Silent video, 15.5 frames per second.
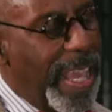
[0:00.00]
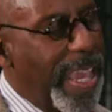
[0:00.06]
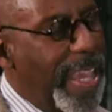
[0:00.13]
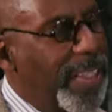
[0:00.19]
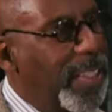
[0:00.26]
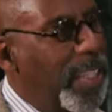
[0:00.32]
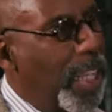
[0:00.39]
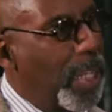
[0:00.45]

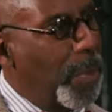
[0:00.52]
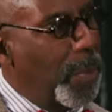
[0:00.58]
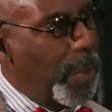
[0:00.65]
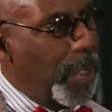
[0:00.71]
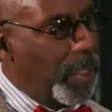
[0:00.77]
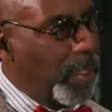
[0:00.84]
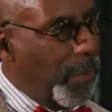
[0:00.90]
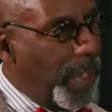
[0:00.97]
as the
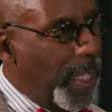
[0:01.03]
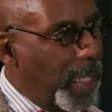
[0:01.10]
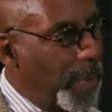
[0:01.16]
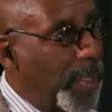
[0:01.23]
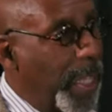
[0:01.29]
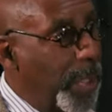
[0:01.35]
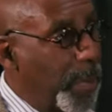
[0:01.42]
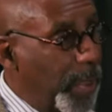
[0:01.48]
automobile
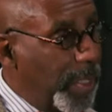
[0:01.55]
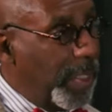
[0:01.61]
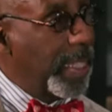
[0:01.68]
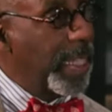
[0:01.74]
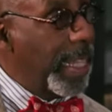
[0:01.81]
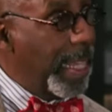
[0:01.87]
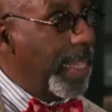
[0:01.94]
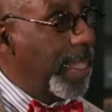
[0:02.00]
developed, and we'll
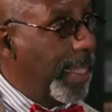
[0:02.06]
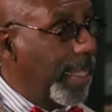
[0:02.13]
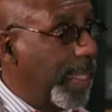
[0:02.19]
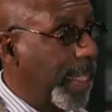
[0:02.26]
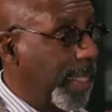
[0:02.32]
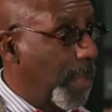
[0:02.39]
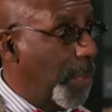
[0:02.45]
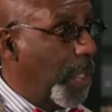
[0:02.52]
see in
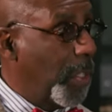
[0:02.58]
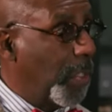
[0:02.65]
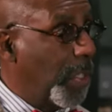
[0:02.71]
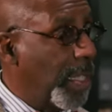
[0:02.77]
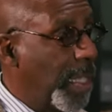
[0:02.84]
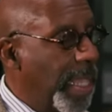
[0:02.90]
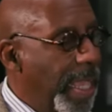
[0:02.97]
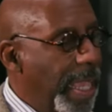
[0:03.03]
this
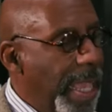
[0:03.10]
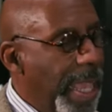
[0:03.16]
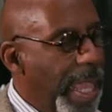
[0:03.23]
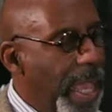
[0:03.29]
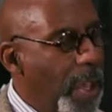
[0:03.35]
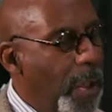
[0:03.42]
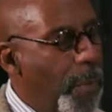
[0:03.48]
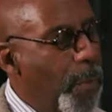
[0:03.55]
exhibition,
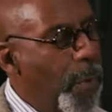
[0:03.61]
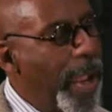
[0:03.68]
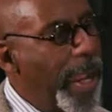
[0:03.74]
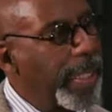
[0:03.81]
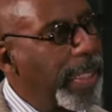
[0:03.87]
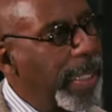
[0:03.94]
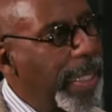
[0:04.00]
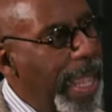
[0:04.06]
how
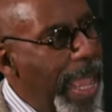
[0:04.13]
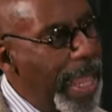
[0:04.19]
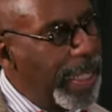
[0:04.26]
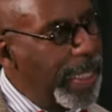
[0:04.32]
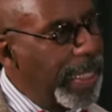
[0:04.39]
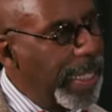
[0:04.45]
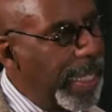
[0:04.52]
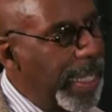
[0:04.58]

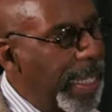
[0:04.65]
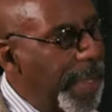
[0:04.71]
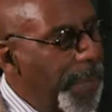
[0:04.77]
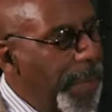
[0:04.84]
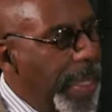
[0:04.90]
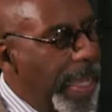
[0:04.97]
practicality